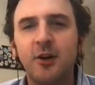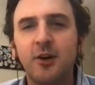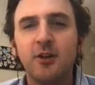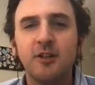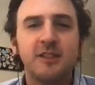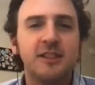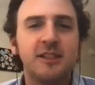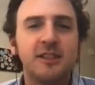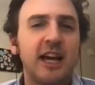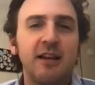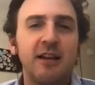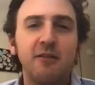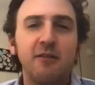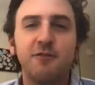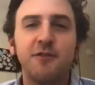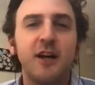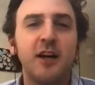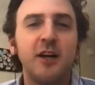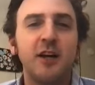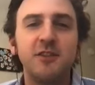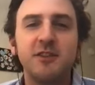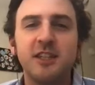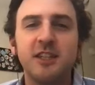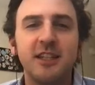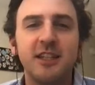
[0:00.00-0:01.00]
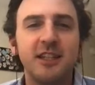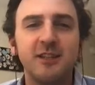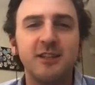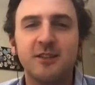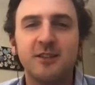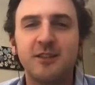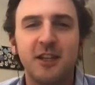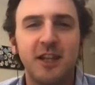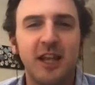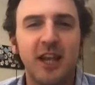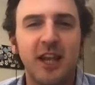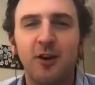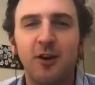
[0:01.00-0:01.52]
or Seinfeldian
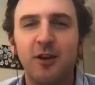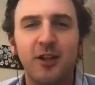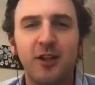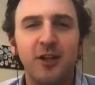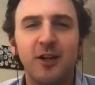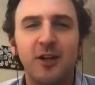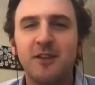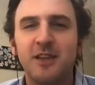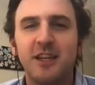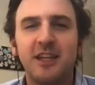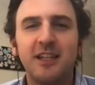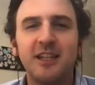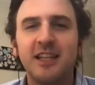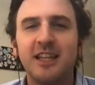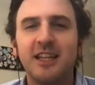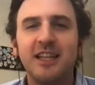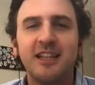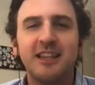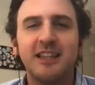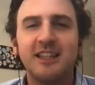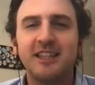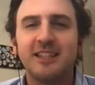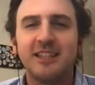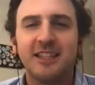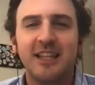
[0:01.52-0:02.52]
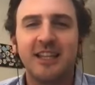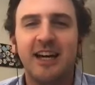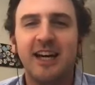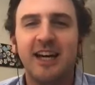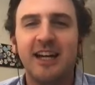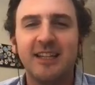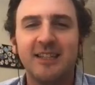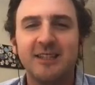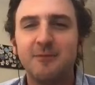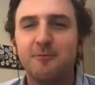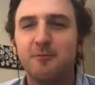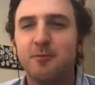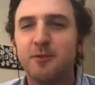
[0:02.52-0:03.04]
scenario that led this
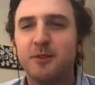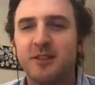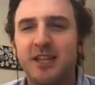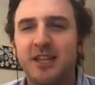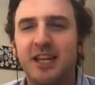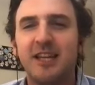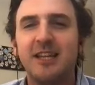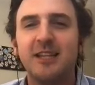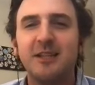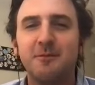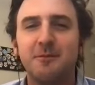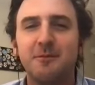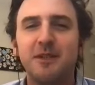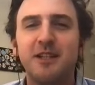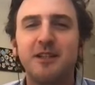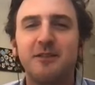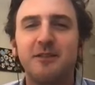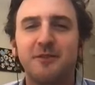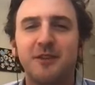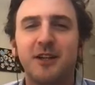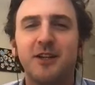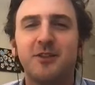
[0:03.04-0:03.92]
guy to pretend to be a mm-hmm.